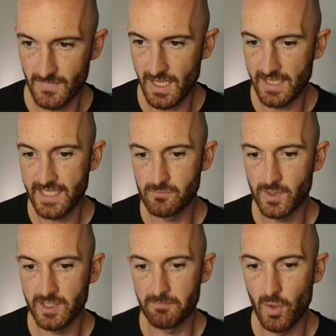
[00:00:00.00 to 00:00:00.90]
Again, we
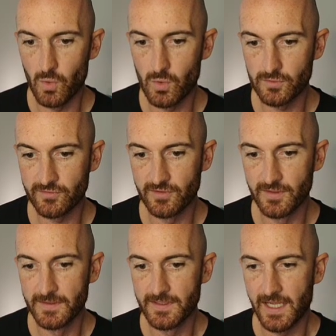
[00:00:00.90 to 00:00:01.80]
can pause
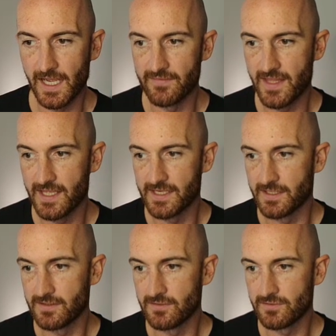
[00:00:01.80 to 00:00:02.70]
and then
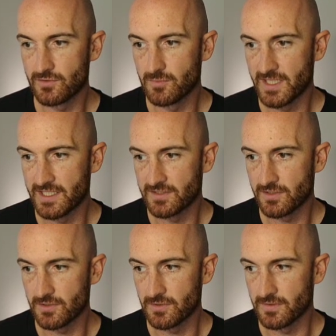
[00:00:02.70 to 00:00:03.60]
zoom
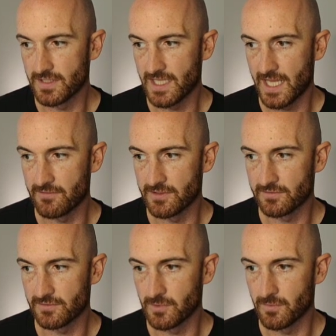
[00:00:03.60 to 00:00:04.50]
into the areas
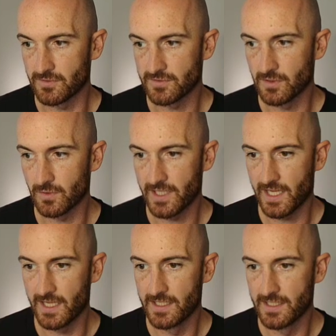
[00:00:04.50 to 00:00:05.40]
that we want to look at
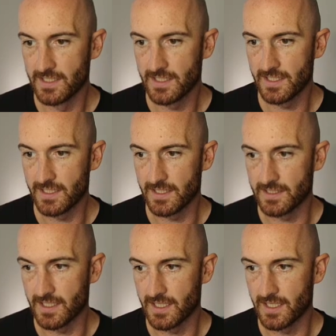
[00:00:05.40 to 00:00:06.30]
in
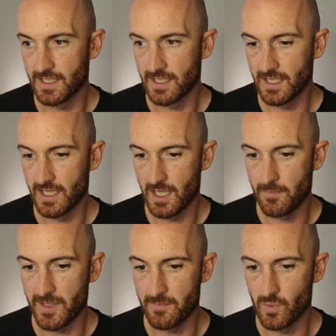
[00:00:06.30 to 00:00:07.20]
a
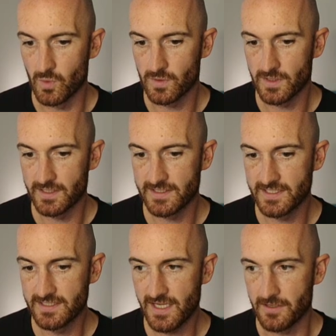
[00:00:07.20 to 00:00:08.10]
bit more
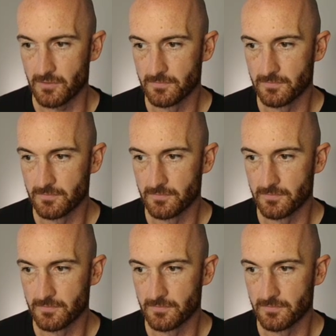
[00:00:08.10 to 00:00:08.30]
detail.